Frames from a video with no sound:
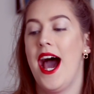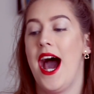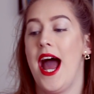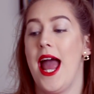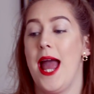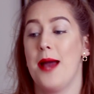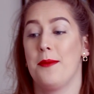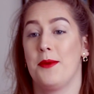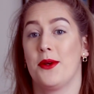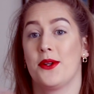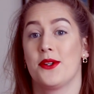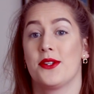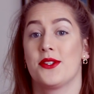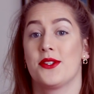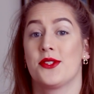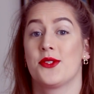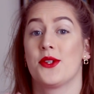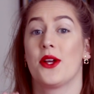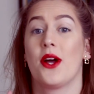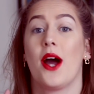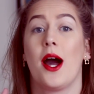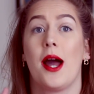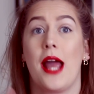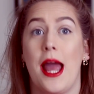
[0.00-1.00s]
I am
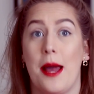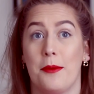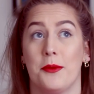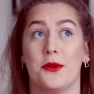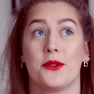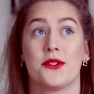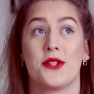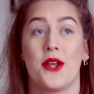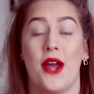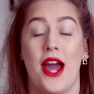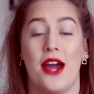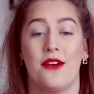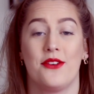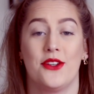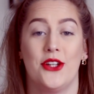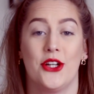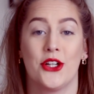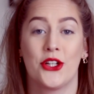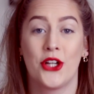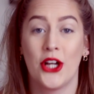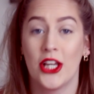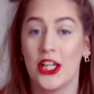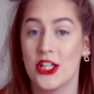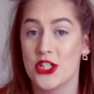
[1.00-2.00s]
also having
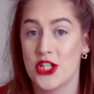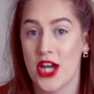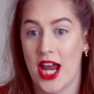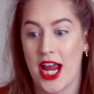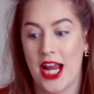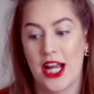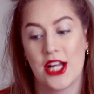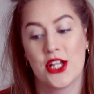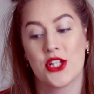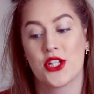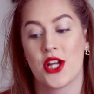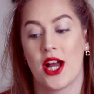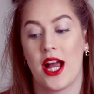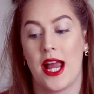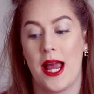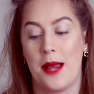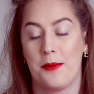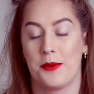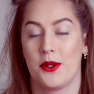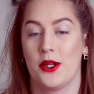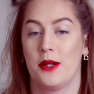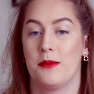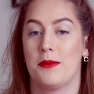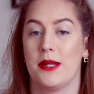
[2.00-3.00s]
a colour change. I
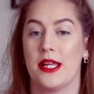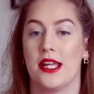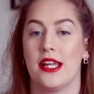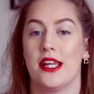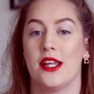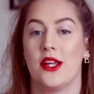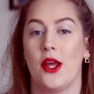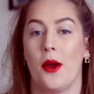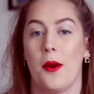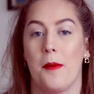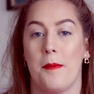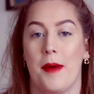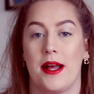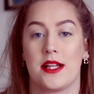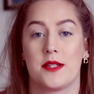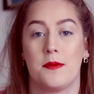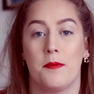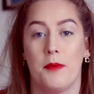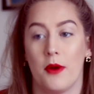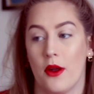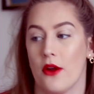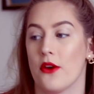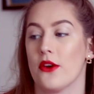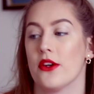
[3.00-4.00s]
am going to be going back to
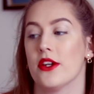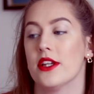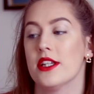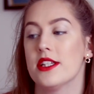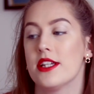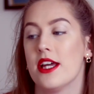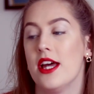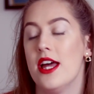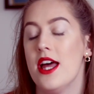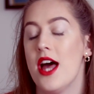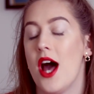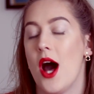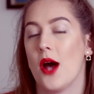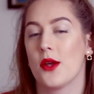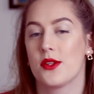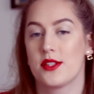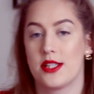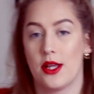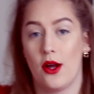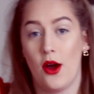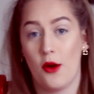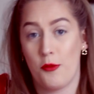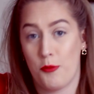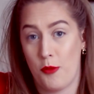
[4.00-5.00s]
blonde. I'll
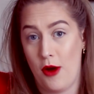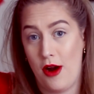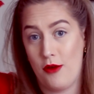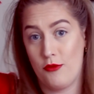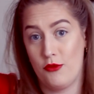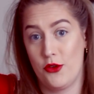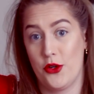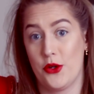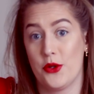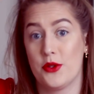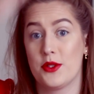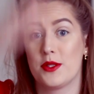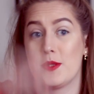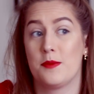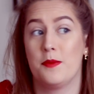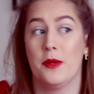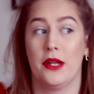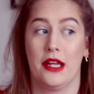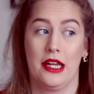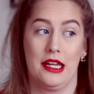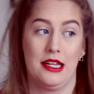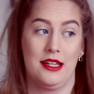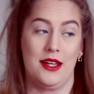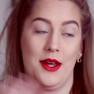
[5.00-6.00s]
still have brown roots,
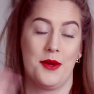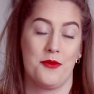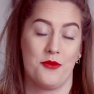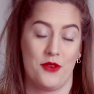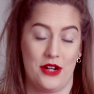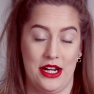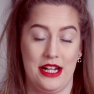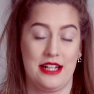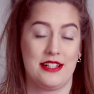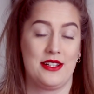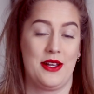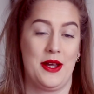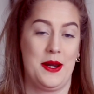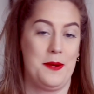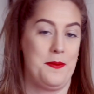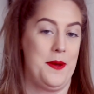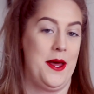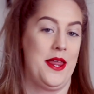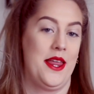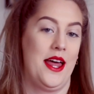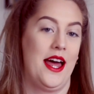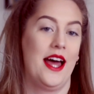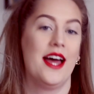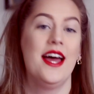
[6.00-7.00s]
but I'm really excited
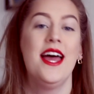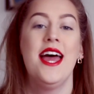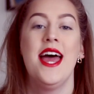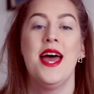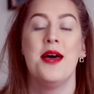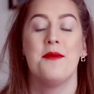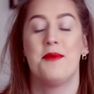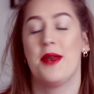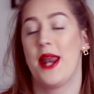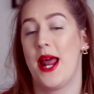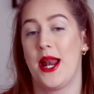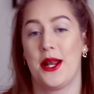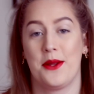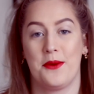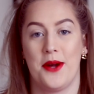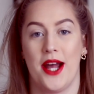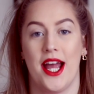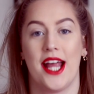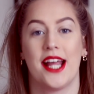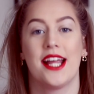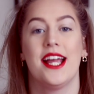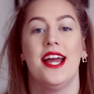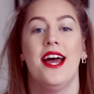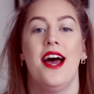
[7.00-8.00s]
about that. But
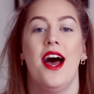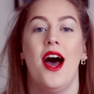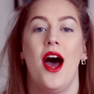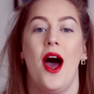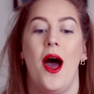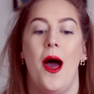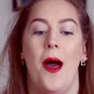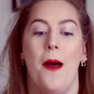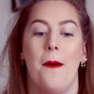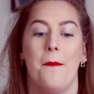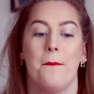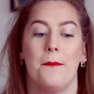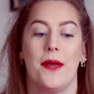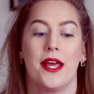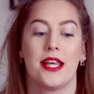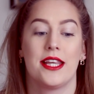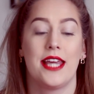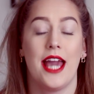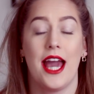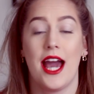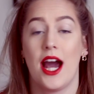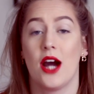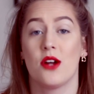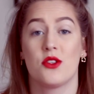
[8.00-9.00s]
anyway,
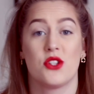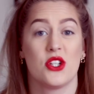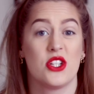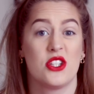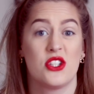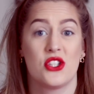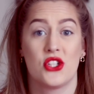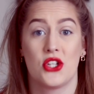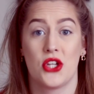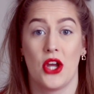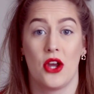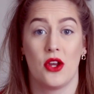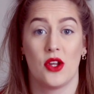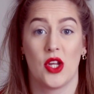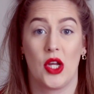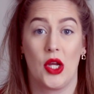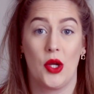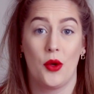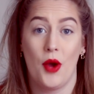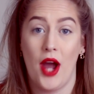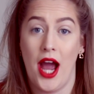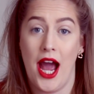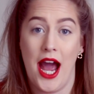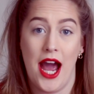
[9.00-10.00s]
yeah, I'll just show
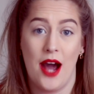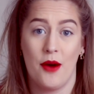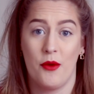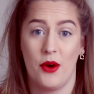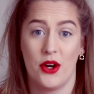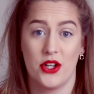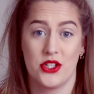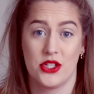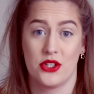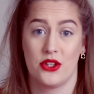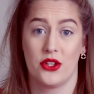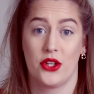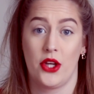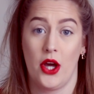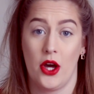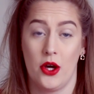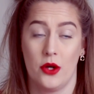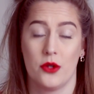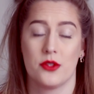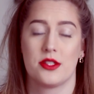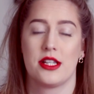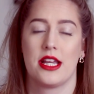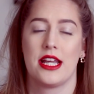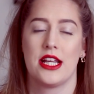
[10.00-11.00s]
you how I do the curls.